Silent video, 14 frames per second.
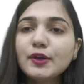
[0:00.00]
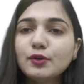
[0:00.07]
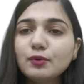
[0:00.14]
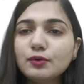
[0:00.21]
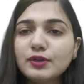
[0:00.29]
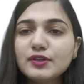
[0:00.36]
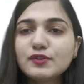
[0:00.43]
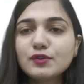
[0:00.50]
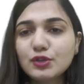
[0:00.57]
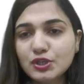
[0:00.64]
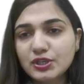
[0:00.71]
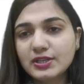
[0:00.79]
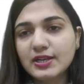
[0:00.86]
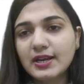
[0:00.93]
to
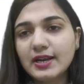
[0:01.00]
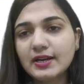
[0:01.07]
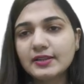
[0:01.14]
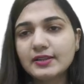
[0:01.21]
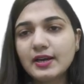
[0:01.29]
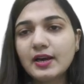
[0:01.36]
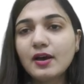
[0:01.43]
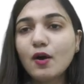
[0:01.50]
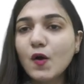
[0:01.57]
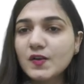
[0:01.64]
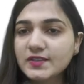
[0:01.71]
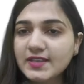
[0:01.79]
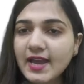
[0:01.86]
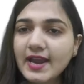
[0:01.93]
dissociate the
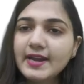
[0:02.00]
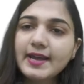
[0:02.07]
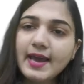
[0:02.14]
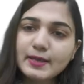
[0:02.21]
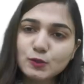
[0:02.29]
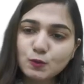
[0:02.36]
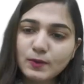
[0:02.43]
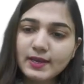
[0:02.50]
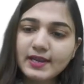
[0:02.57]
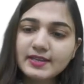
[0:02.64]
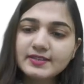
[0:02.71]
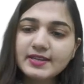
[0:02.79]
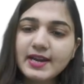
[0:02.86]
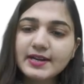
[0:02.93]
oxide as
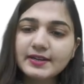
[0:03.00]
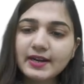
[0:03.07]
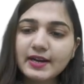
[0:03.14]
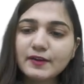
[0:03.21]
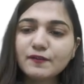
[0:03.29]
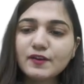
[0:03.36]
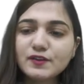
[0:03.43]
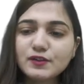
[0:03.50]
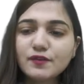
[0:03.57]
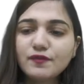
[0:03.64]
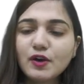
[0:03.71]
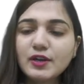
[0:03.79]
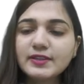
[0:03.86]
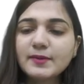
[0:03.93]
well as nitride. First
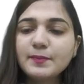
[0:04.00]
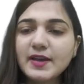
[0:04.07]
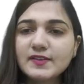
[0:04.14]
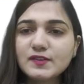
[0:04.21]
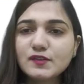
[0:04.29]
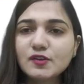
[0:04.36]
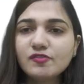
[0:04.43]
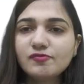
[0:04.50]
of all, in the presence